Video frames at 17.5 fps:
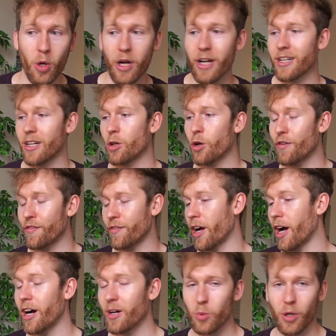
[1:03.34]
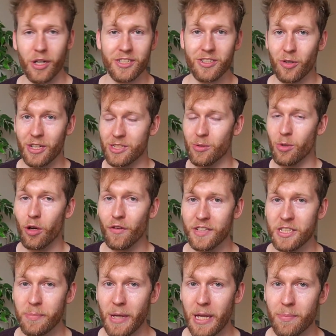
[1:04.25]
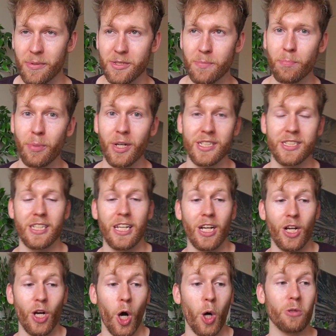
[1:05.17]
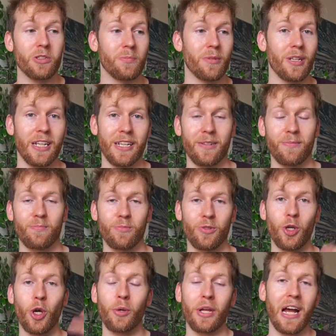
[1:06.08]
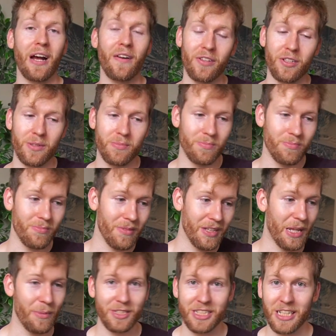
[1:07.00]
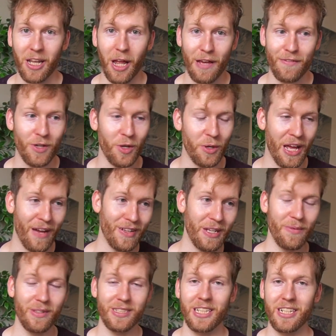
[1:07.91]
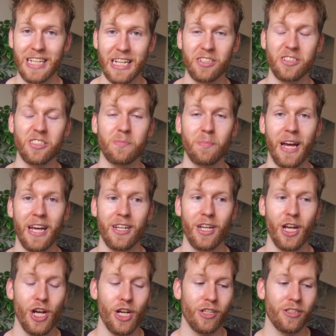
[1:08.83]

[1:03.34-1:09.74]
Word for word: work, and a lot of hard work has gone into a lot of these papers, but ultimately you only have a limited life, you only have a limited attention span.